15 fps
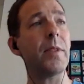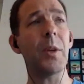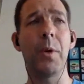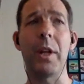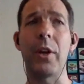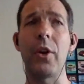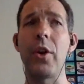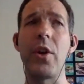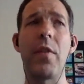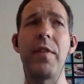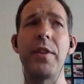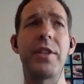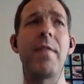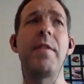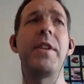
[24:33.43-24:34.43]
Well, I go to the
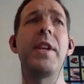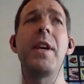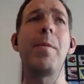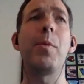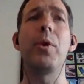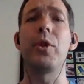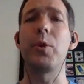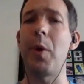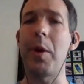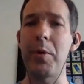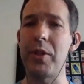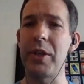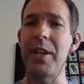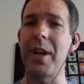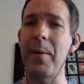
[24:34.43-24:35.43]
office every day, but once a week we
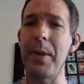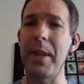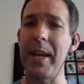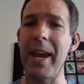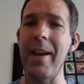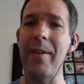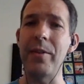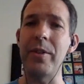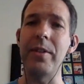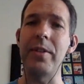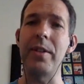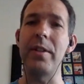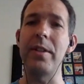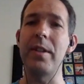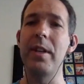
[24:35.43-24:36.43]
sit down with the accountant,
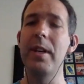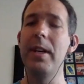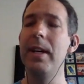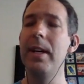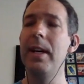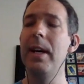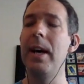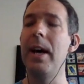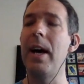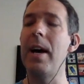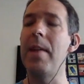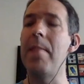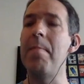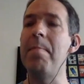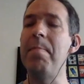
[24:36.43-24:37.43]
and
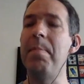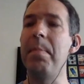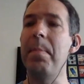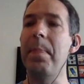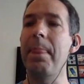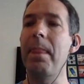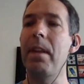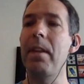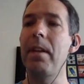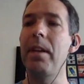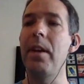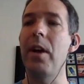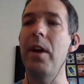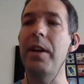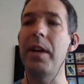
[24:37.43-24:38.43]

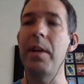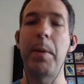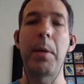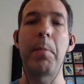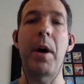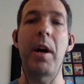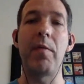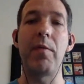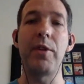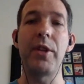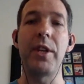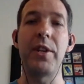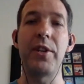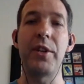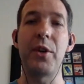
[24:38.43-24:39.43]
I'd get a big pile of
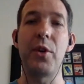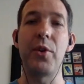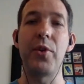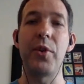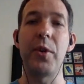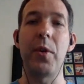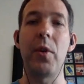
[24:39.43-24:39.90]
receipts to go through.